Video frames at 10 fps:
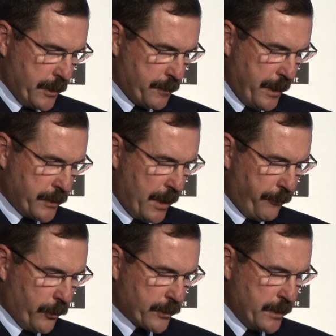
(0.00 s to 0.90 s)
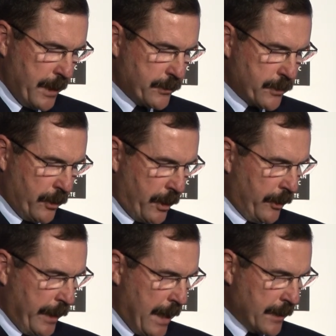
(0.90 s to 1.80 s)
this means Air Force needs to not
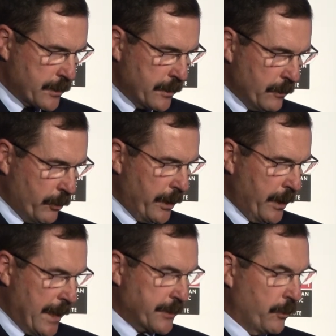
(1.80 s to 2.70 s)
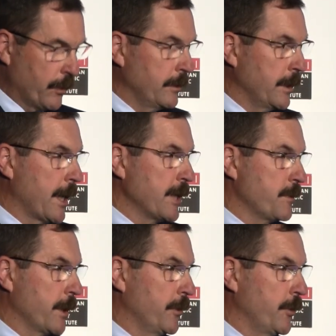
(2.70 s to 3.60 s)
only ask what international
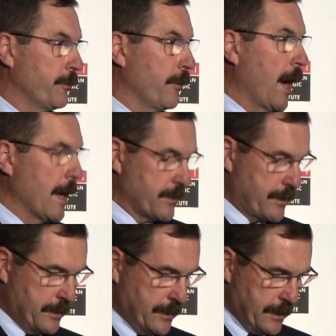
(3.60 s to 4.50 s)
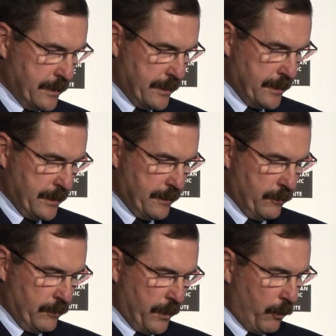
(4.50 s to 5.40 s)
engagement can do for us,
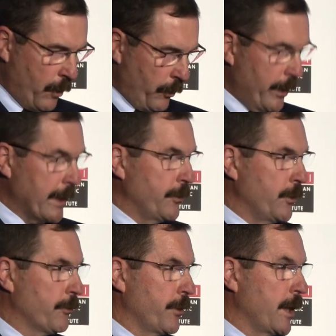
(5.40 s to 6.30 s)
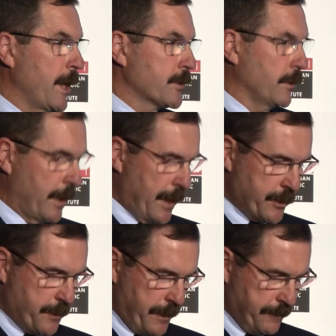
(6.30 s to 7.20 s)
but what we can do for international
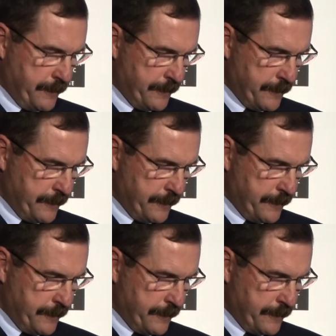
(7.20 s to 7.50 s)
engagement.